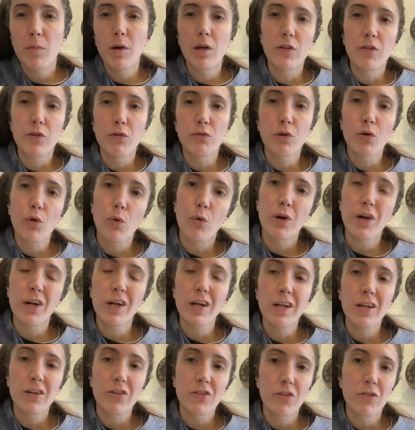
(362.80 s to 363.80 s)
in the
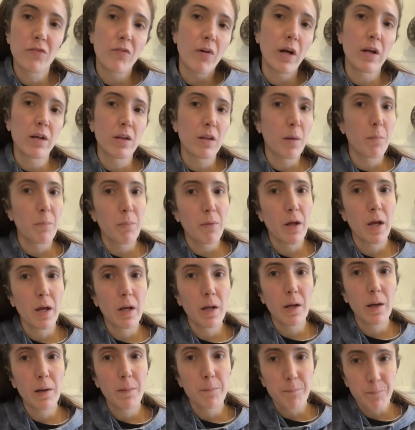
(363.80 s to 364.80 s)
recording, it's the violin
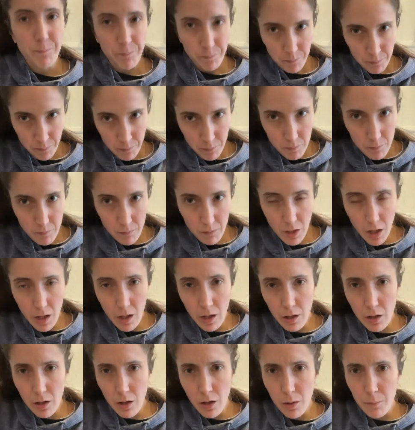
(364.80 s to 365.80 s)
playing it.
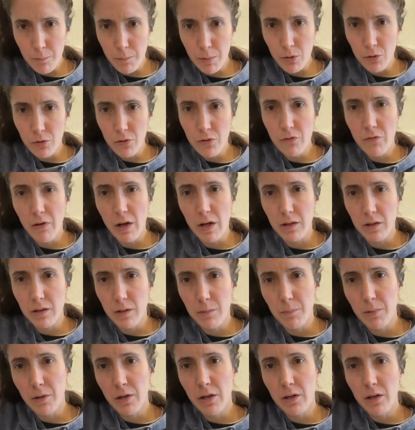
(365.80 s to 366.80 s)
And uh, Bo, the
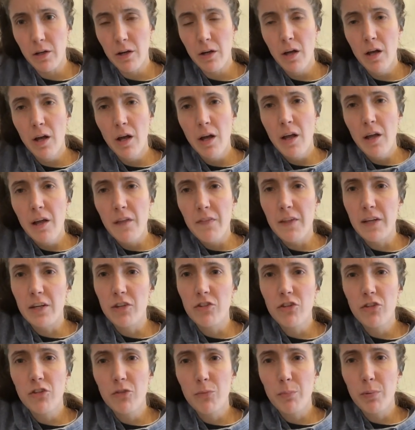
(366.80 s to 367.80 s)
violin player, they
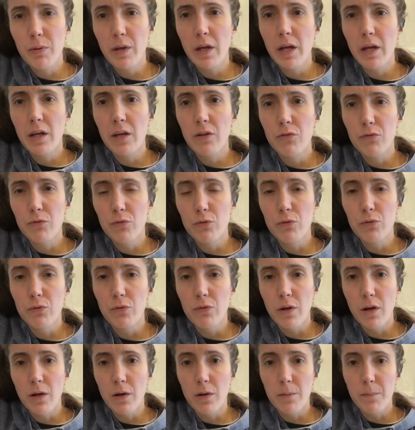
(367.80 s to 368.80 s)
just play
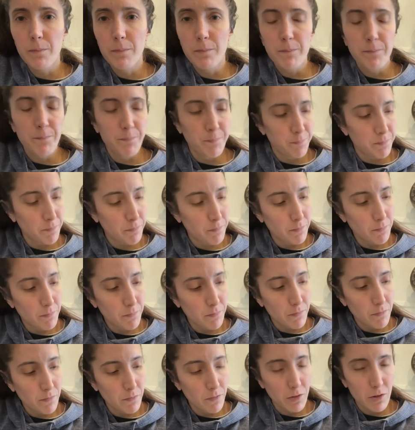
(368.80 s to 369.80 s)
through um,
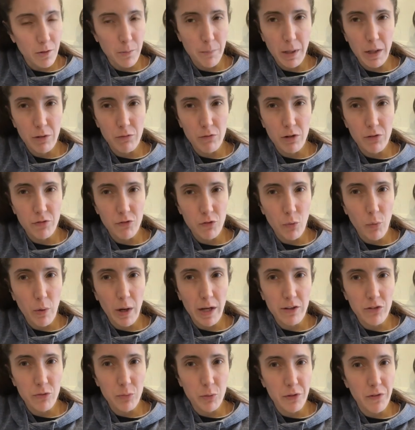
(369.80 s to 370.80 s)
the main riff
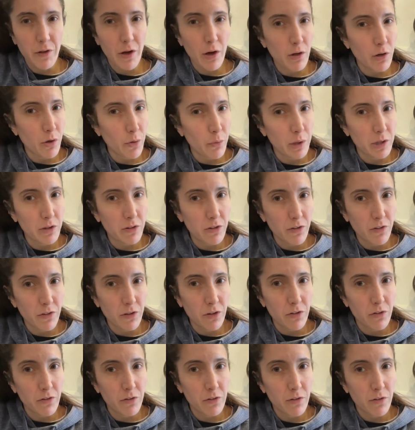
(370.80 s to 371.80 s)
twice without going to this